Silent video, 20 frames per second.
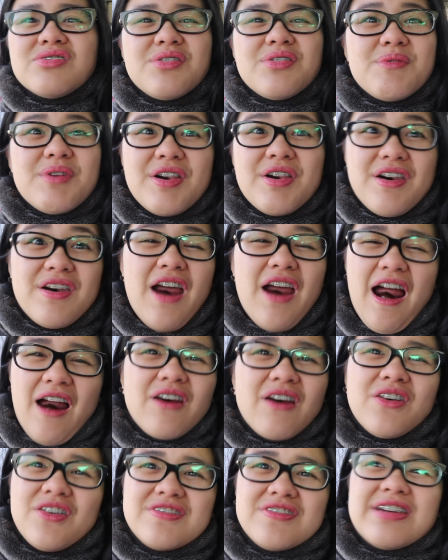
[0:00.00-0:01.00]
really
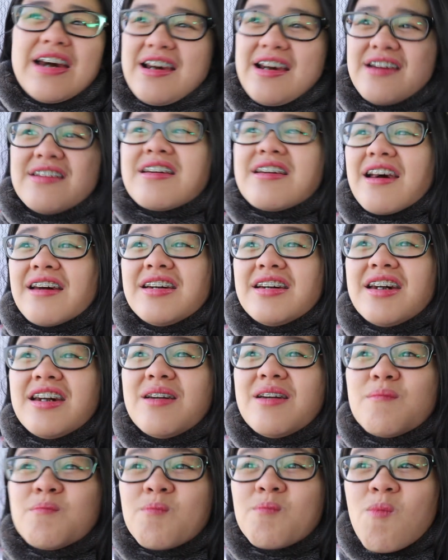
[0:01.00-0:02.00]
a good
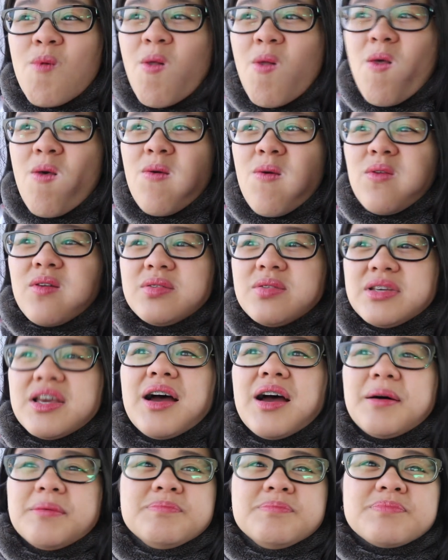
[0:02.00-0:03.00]
delicacy.
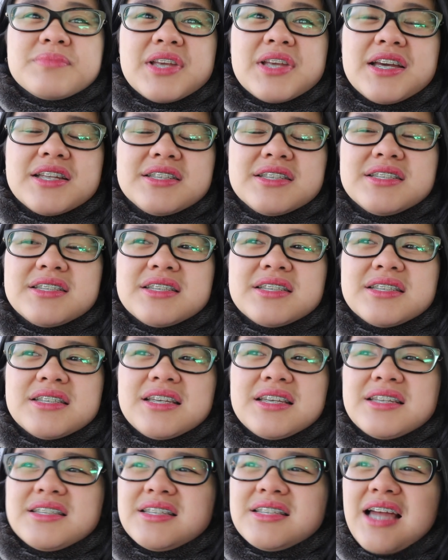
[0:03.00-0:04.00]
Yeah, it's.
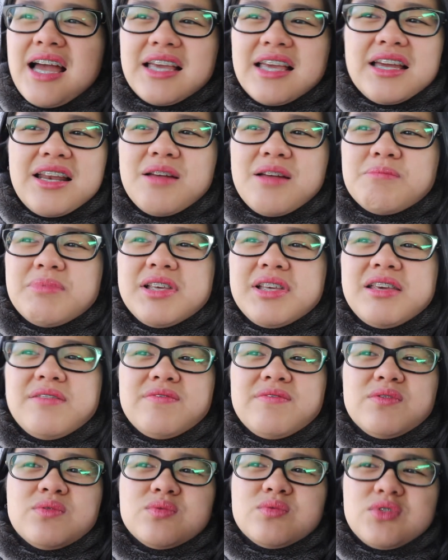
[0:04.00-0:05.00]
I cannot
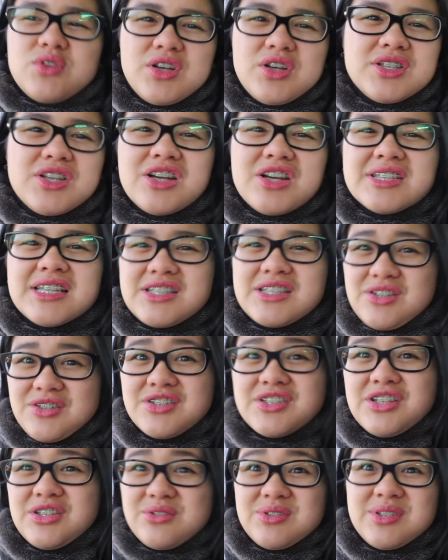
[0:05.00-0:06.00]
believe soy sauce is
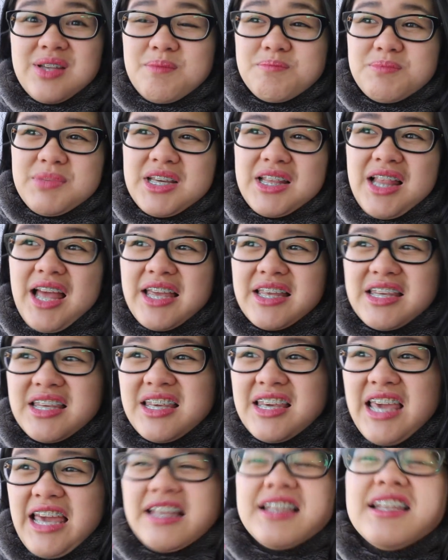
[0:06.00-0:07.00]
turned into something like
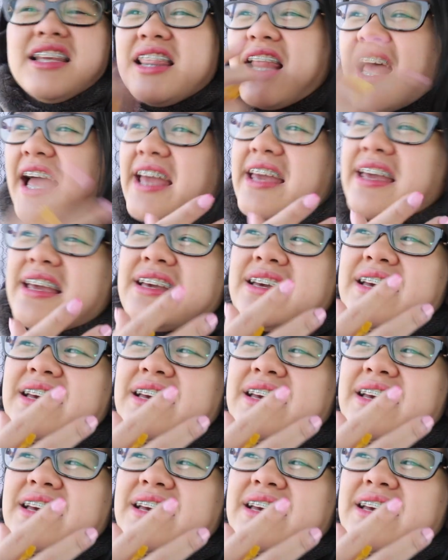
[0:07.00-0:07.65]
candy-like.